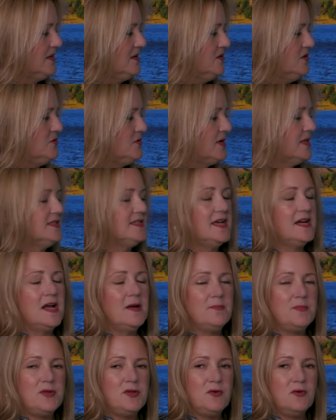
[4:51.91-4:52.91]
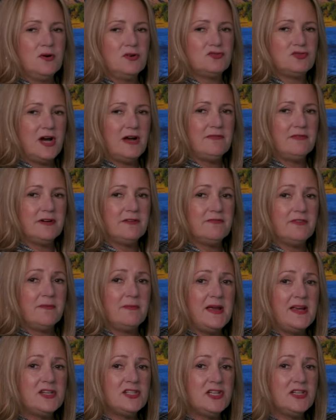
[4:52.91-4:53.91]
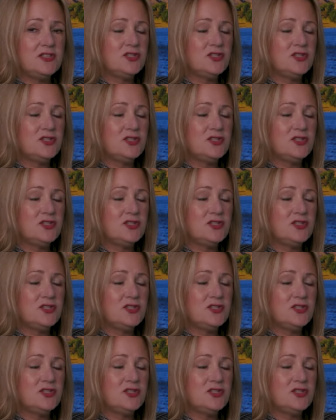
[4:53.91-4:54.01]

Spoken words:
You can set up your driver information